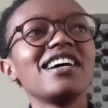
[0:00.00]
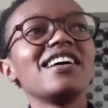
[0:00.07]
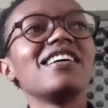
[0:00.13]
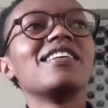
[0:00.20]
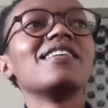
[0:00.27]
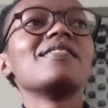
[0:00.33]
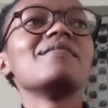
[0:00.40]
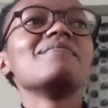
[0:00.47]

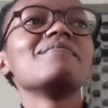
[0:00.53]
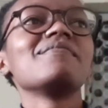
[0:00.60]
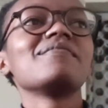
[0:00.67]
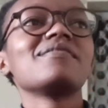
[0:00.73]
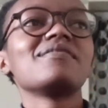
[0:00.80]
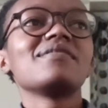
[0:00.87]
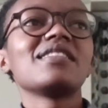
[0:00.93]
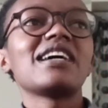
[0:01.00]

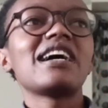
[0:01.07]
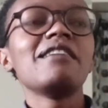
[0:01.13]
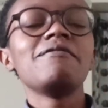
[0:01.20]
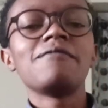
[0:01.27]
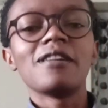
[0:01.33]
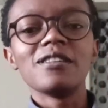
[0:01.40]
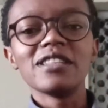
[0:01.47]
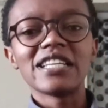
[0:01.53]
I
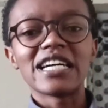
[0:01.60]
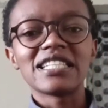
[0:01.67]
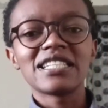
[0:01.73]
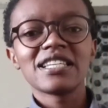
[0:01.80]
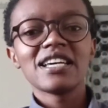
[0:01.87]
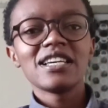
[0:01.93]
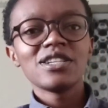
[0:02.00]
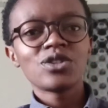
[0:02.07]
found that
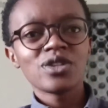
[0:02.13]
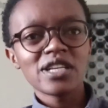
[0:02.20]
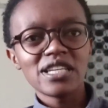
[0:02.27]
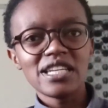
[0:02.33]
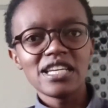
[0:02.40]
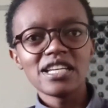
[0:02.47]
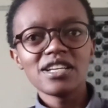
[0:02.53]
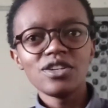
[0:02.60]

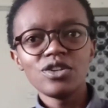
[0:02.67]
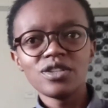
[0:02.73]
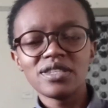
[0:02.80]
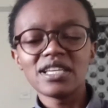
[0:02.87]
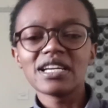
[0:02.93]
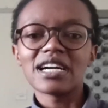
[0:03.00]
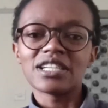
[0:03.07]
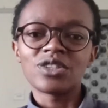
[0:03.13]

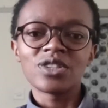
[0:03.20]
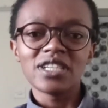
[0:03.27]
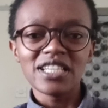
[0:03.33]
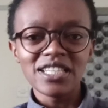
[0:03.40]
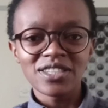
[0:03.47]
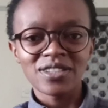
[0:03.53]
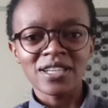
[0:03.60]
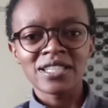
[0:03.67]
using a
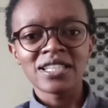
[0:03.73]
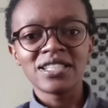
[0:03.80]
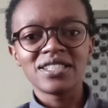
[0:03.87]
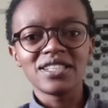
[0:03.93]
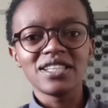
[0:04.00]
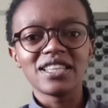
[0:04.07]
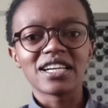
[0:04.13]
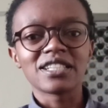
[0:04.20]
trading
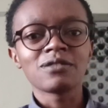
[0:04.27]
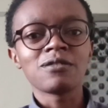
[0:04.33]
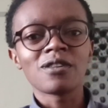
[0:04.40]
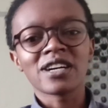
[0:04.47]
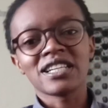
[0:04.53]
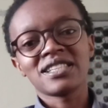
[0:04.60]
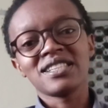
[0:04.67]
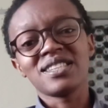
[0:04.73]
strategy that
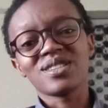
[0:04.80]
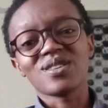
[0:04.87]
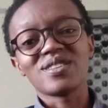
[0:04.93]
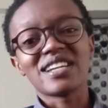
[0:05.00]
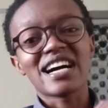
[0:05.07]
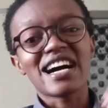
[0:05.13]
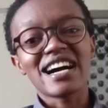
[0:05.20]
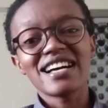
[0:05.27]
focuses
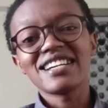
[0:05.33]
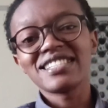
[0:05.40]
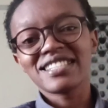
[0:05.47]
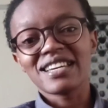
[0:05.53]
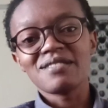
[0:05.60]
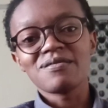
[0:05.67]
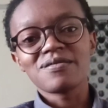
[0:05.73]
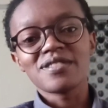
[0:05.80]
on higher
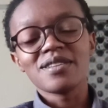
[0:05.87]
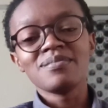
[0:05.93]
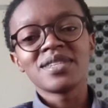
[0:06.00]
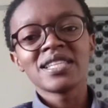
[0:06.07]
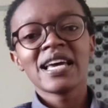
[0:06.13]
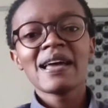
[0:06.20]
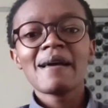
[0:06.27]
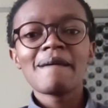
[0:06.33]
time
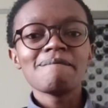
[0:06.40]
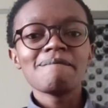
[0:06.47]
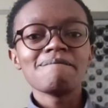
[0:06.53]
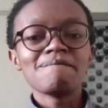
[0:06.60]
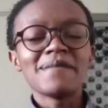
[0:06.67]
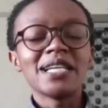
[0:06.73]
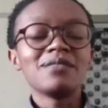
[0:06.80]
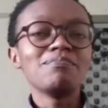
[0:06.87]
frames
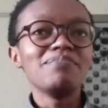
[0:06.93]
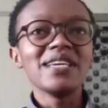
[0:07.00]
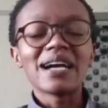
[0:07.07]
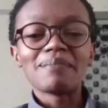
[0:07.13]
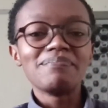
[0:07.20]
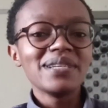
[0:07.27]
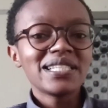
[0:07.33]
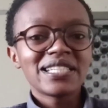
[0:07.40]
might be a
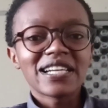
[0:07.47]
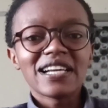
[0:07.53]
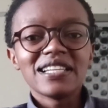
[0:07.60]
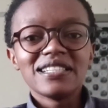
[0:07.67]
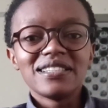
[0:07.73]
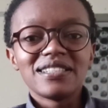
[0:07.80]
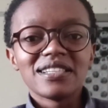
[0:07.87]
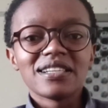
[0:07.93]
bit
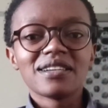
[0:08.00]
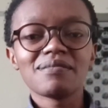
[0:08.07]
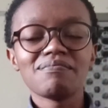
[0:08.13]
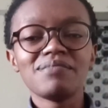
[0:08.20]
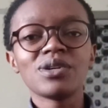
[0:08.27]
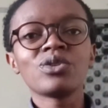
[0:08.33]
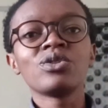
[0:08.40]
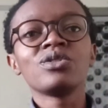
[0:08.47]
challenging,
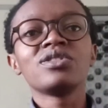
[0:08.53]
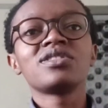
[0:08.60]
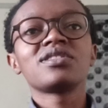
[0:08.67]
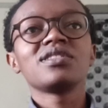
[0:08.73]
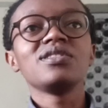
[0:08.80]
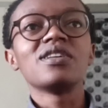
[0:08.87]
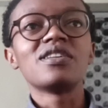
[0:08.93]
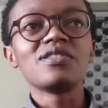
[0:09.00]

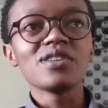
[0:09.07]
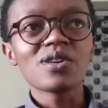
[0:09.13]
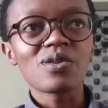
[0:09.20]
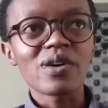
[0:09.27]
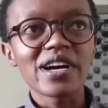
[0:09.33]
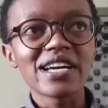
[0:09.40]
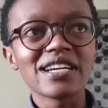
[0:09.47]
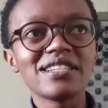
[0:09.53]
because you are
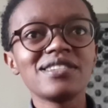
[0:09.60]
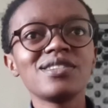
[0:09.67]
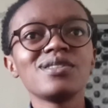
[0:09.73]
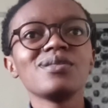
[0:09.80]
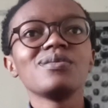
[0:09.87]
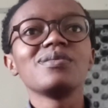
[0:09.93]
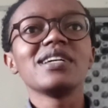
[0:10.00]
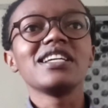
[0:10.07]
required
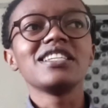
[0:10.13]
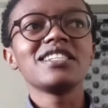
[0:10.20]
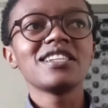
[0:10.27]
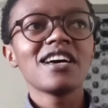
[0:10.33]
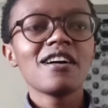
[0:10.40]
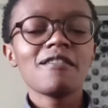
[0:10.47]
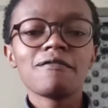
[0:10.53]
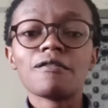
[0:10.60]
to wait
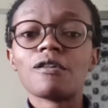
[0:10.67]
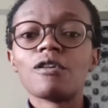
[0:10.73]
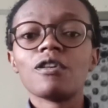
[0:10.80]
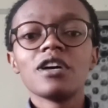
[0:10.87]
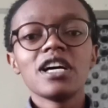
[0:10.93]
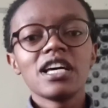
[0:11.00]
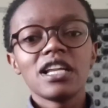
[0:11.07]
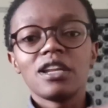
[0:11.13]

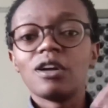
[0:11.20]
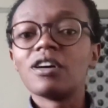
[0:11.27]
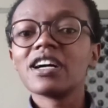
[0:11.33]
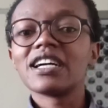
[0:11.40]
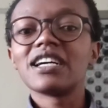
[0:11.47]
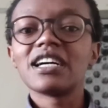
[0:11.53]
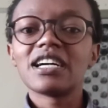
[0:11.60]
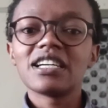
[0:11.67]
for
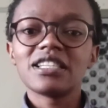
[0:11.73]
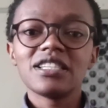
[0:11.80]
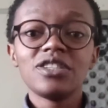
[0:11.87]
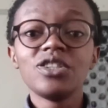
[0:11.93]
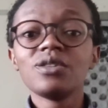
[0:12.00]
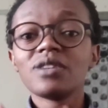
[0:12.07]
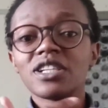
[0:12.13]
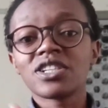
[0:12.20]
longer
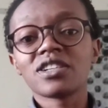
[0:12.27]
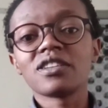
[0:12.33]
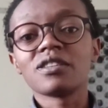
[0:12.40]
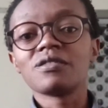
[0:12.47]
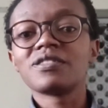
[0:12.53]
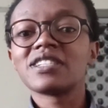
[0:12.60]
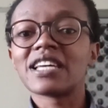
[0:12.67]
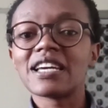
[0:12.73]
duration
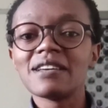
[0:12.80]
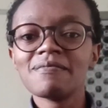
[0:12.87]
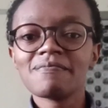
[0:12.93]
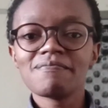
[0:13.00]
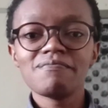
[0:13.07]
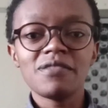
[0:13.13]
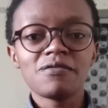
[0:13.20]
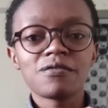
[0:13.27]
of
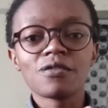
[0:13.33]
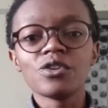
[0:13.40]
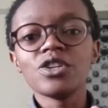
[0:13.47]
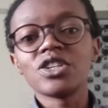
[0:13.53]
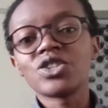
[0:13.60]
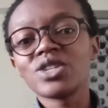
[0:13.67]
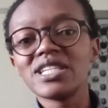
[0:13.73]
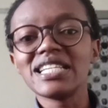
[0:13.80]
time before
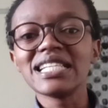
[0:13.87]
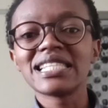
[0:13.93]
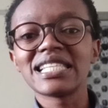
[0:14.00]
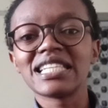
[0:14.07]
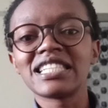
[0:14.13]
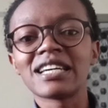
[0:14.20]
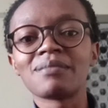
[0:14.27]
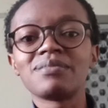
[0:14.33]
your trading
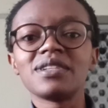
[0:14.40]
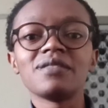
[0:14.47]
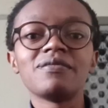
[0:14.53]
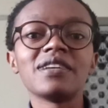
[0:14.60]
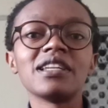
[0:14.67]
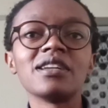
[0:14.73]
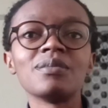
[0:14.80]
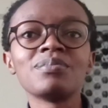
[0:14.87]
setup
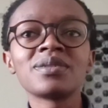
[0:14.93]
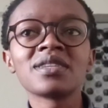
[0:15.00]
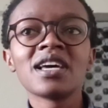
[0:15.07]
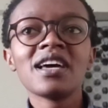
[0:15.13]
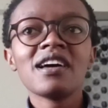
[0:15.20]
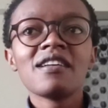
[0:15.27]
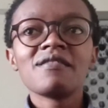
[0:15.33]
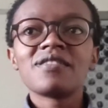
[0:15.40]
develops.
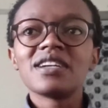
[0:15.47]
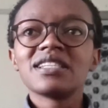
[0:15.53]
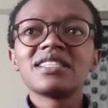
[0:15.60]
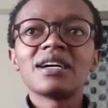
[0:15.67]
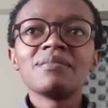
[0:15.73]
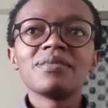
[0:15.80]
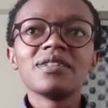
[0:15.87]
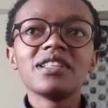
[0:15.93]
For
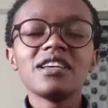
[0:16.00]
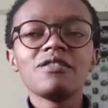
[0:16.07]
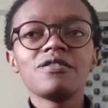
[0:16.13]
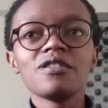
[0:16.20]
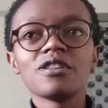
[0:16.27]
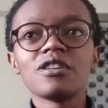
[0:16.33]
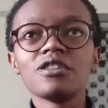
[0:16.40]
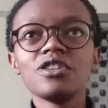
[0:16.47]
example, if
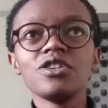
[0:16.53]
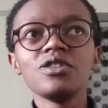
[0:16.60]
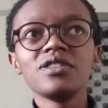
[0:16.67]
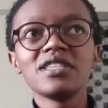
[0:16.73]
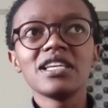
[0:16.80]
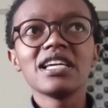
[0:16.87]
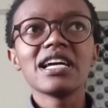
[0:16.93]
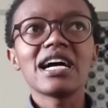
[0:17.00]
you're
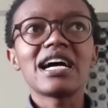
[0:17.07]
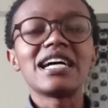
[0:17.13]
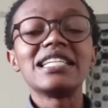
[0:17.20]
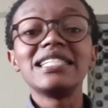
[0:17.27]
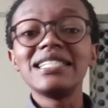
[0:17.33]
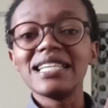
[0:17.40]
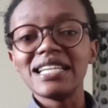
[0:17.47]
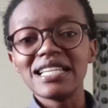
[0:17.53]
using a
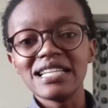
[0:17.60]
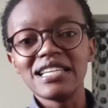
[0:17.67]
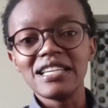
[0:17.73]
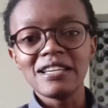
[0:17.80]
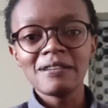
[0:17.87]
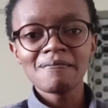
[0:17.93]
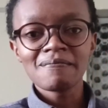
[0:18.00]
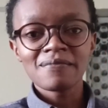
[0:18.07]

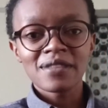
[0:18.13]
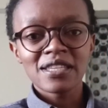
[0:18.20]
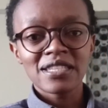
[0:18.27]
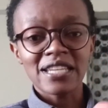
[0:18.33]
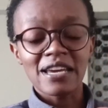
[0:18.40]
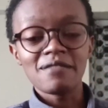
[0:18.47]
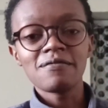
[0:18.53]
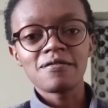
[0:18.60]
daily
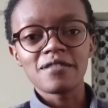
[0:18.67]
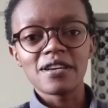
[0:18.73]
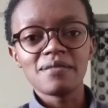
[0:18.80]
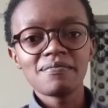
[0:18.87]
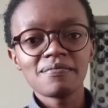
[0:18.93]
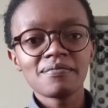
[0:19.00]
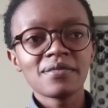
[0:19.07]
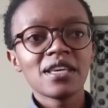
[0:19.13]
time
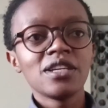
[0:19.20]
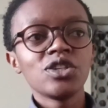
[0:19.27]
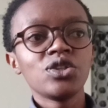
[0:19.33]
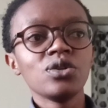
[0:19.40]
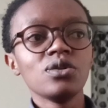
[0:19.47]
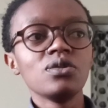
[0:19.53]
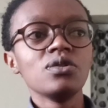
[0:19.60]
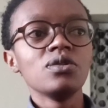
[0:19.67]
frame
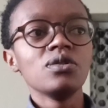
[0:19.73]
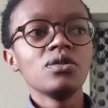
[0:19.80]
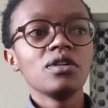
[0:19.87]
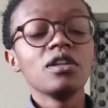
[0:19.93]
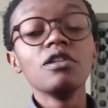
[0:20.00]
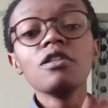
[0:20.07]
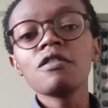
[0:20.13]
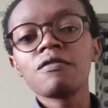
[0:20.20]
to
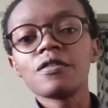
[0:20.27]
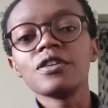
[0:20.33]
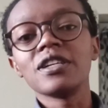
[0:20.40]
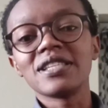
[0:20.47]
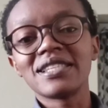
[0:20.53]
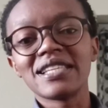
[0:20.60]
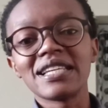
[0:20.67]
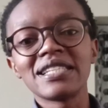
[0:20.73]
look for your
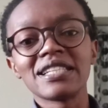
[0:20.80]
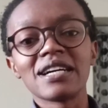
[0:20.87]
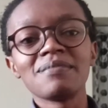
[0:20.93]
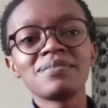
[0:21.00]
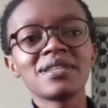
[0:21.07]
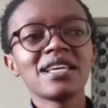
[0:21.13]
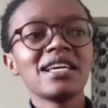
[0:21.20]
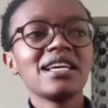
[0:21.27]

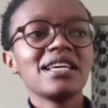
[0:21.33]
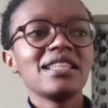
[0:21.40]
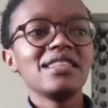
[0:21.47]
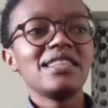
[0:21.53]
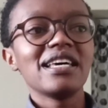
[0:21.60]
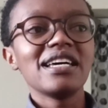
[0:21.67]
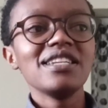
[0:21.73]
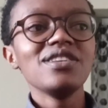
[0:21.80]
setups,
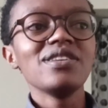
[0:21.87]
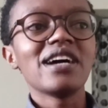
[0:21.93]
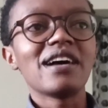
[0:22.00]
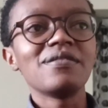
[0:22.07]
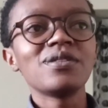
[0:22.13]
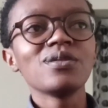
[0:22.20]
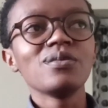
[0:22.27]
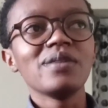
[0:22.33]
then you
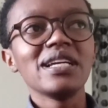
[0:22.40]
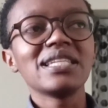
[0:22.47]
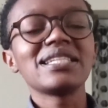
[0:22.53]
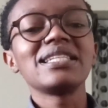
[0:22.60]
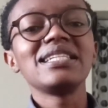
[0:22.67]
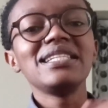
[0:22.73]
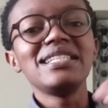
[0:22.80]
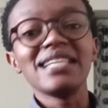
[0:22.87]
have to
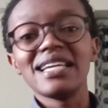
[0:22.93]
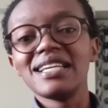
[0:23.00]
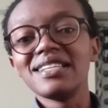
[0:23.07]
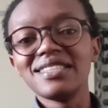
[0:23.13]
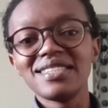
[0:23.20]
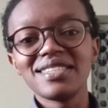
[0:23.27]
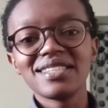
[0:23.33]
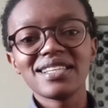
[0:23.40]
wait
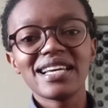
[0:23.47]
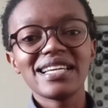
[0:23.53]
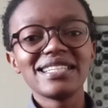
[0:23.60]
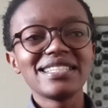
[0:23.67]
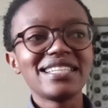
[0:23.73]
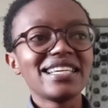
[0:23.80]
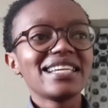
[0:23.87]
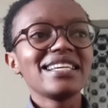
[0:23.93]
days
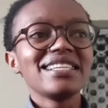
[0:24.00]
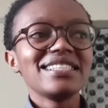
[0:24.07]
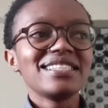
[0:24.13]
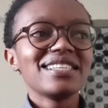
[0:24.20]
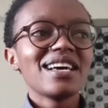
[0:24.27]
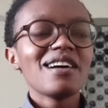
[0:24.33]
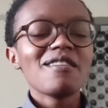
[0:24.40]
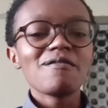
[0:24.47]
and
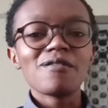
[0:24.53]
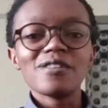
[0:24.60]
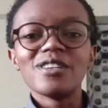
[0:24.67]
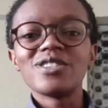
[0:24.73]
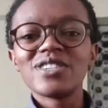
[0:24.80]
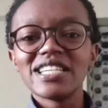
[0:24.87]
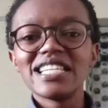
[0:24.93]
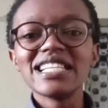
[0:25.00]
days for your
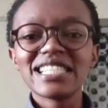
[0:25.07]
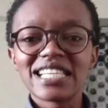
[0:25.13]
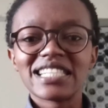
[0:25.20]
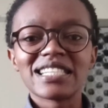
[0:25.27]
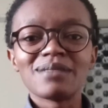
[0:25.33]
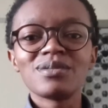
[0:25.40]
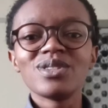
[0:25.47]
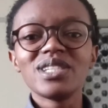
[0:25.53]
trading
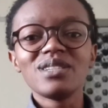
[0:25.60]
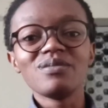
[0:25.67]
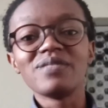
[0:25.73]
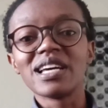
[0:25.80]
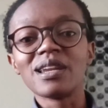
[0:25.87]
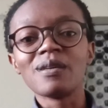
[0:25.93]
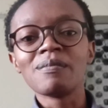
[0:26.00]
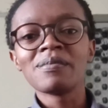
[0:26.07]
setup to
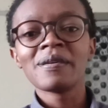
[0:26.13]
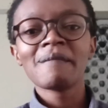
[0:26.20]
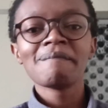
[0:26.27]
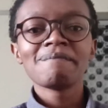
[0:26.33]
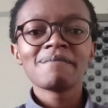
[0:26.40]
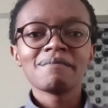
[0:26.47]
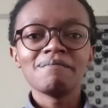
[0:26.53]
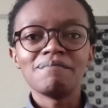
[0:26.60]
develop.
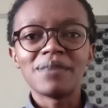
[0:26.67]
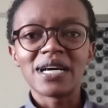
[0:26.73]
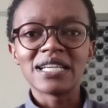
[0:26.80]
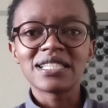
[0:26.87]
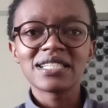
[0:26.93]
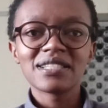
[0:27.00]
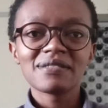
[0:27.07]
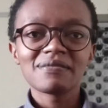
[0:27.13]
But